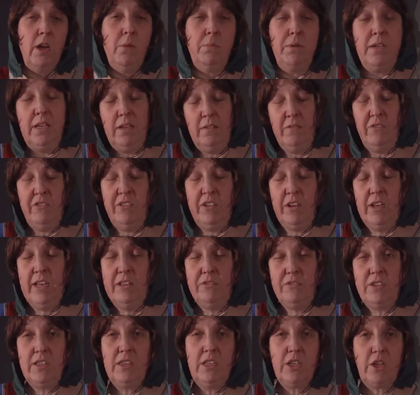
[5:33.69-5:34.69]
But if you
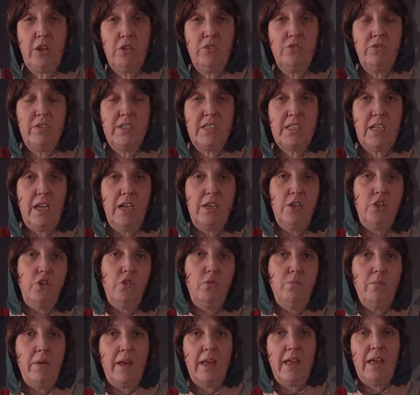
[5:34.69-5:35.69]
lived in the countryside,
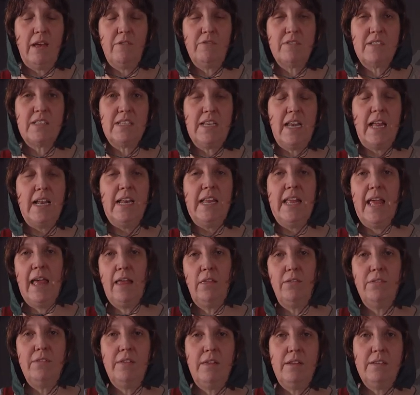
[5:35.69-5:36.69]
you may have a slightly
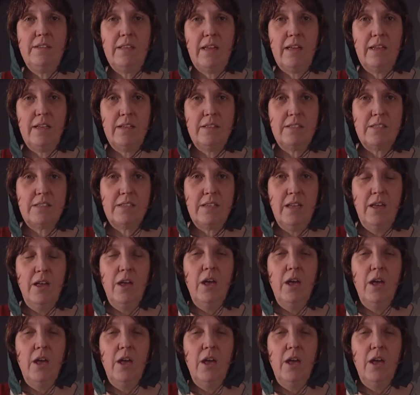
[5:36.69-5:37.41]
healthier diet.